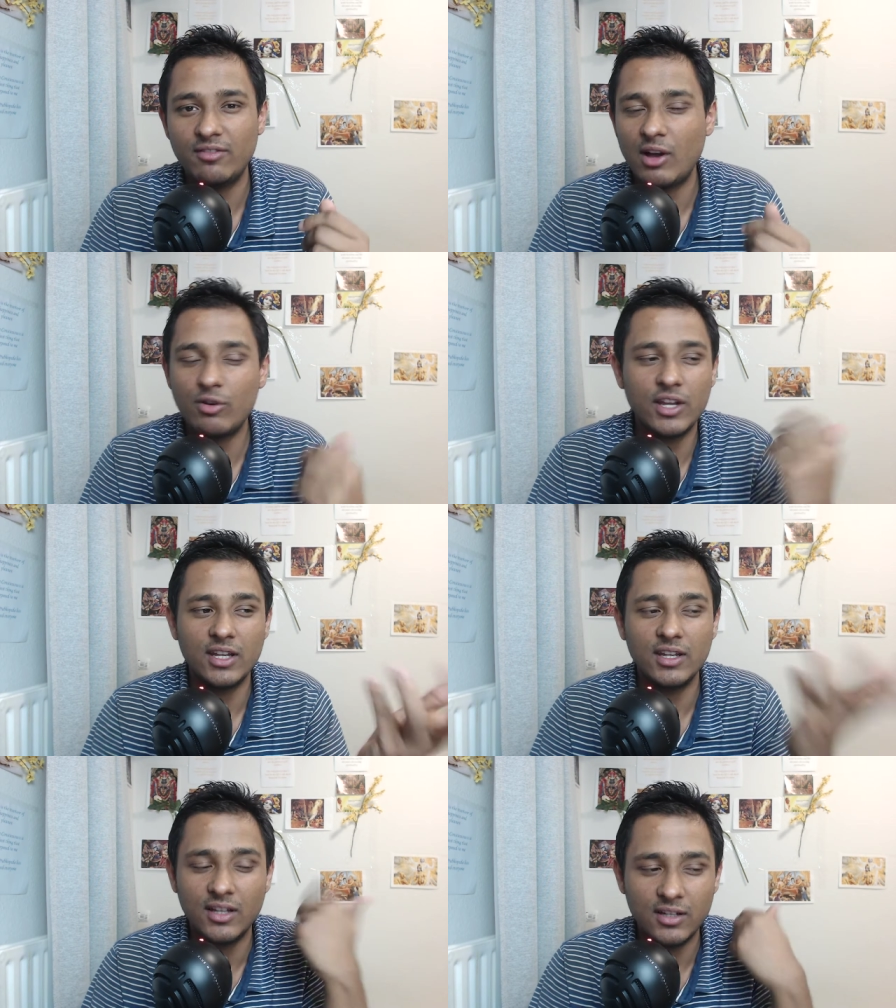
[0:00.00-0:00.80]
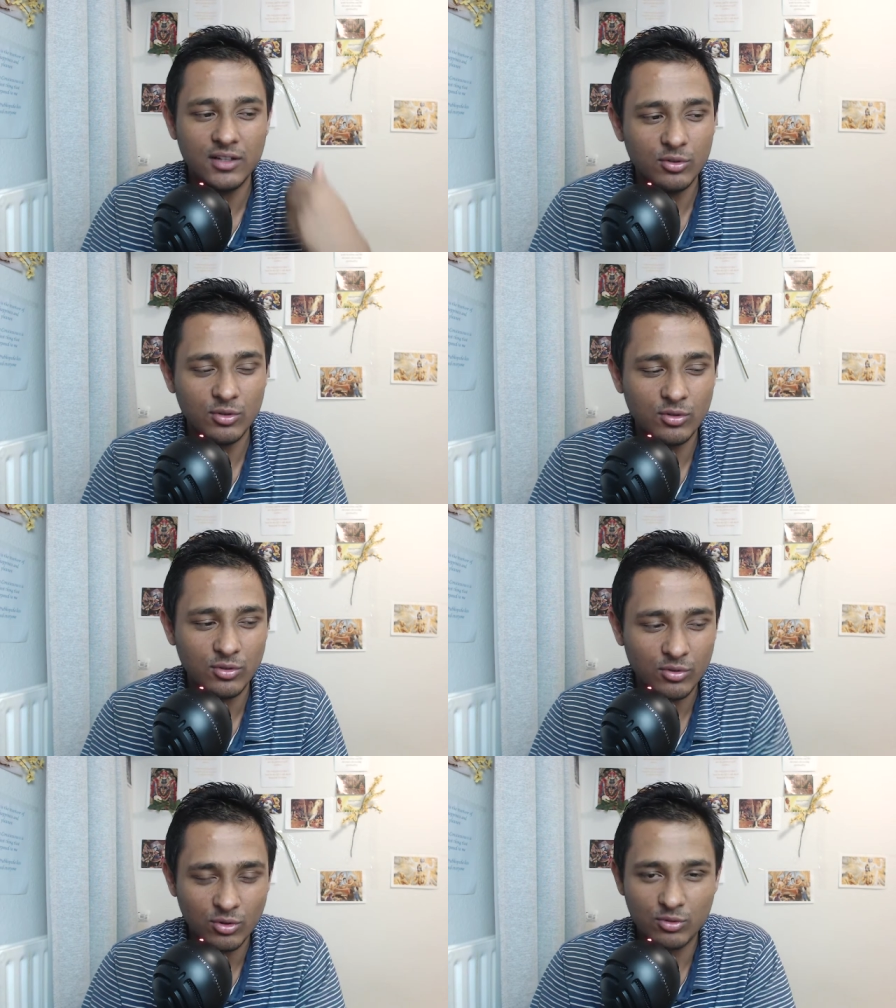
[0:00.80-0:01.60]
How can I uh, go, go
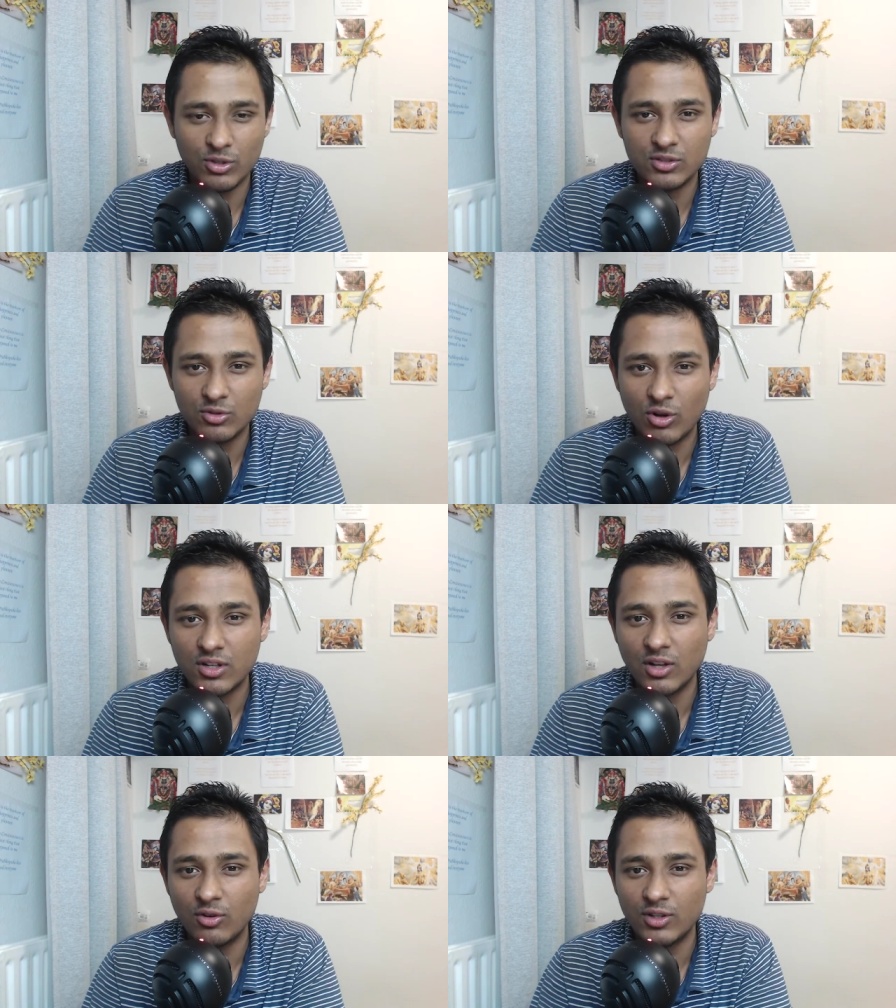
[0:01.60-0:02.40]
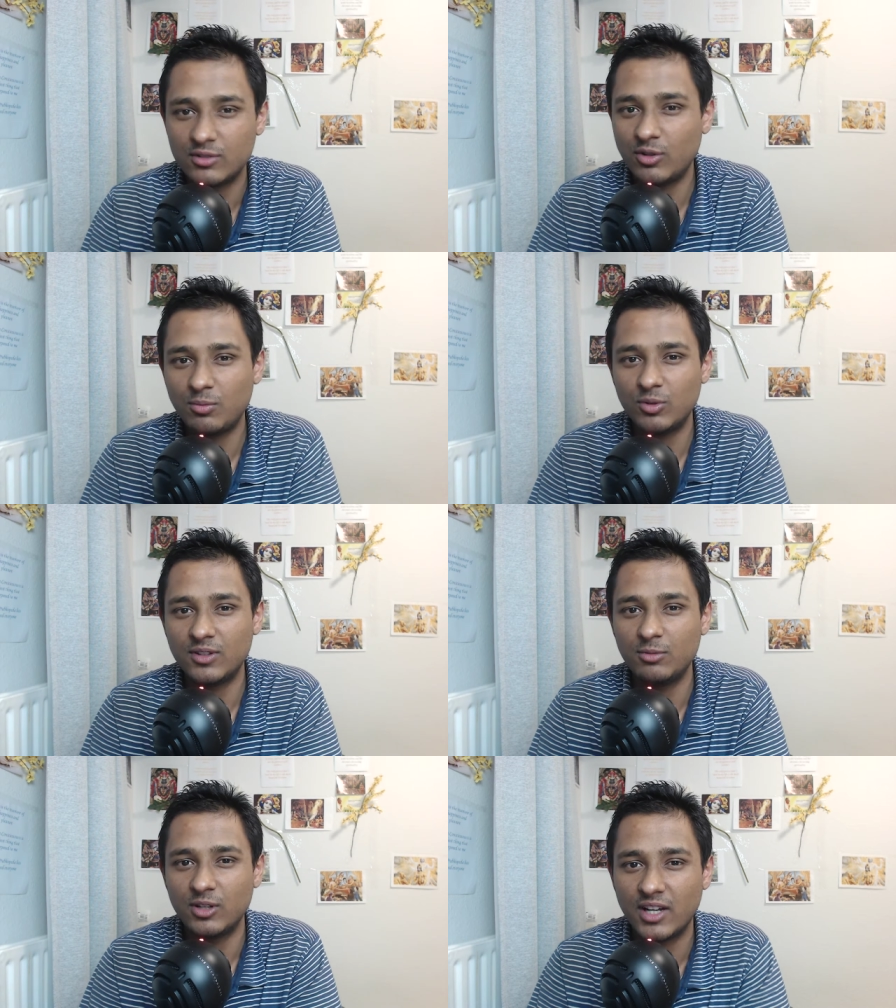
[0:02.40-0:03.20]
go towards God now? It's not
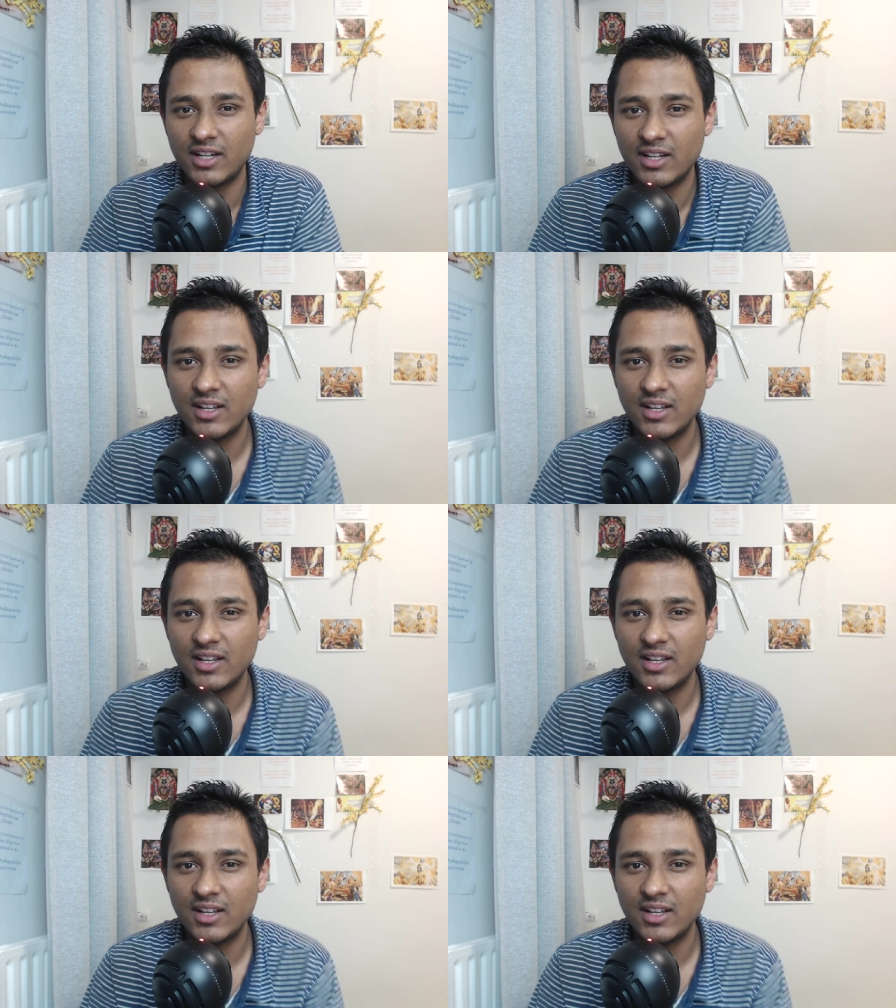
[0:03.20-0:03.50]
possible, right?